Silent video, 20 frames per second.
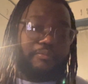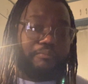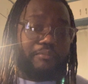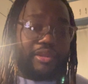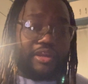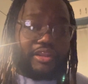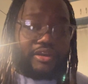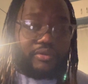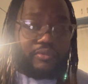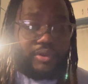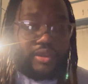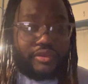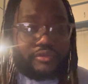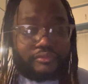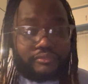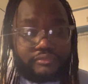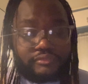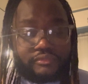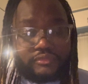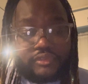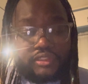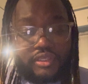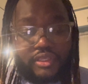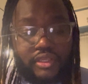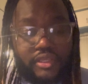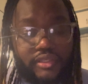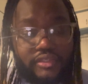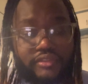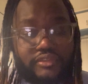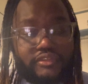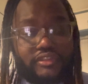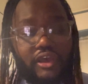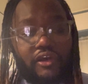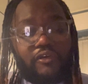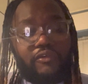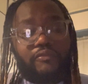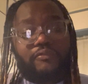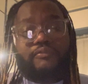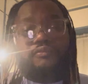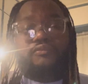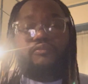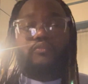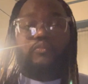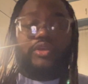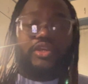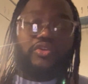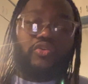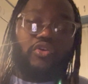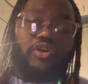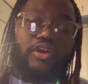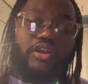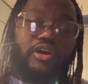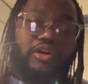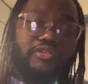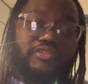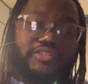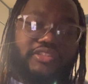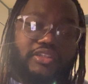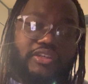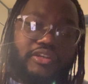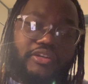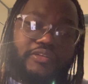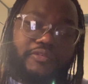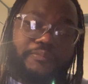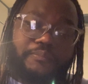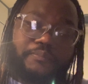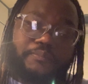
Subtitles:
But anyway, so we going on to